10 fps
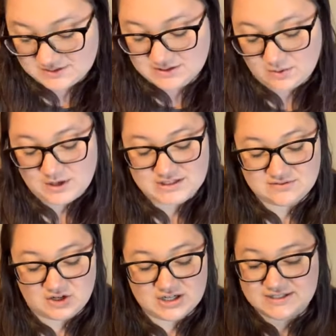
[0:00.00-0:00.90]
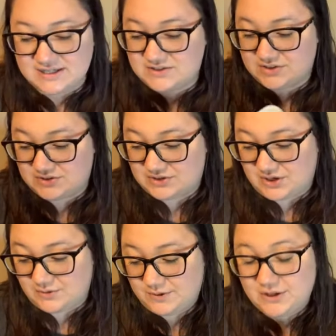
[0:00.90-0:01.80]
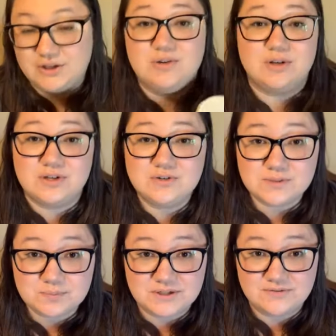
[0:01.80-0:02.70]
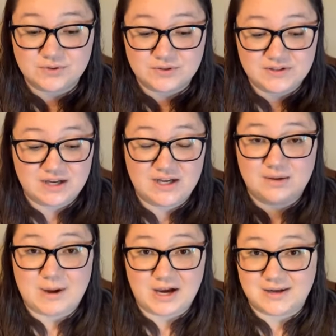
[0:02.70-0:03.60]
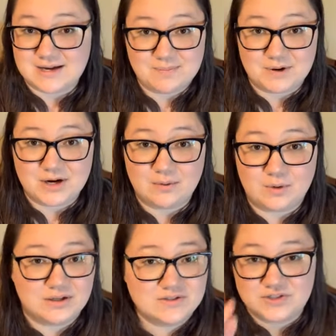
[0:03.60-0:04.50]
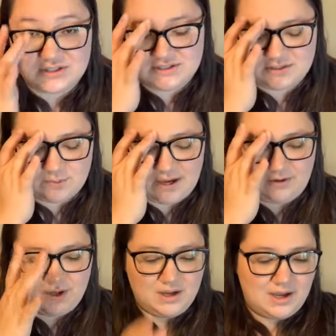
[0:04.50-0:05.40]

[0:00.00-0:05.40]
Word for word: So as far as inserts go, you can use a pre-fold in a pocket diaper. It works just as well.